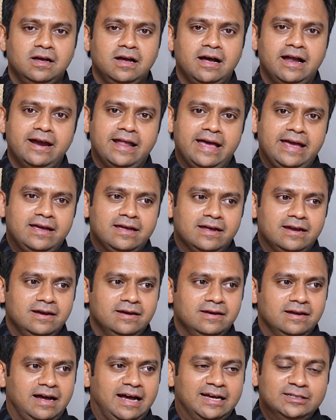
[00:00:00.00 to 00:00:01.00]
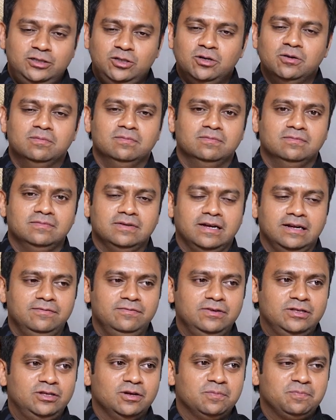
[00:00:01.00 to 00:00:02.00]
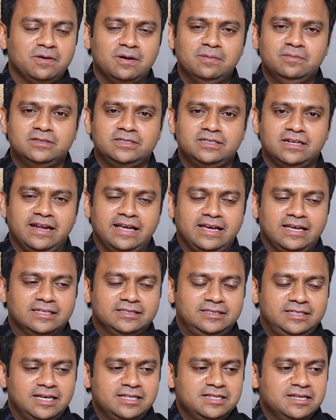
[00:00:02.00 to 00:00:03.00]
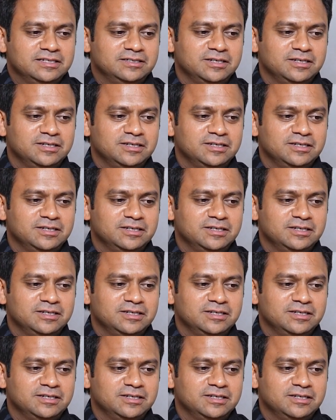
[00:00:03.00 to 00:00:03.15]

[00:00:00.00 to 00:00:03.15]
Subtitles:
And I can assume, and with your permission, I can say this,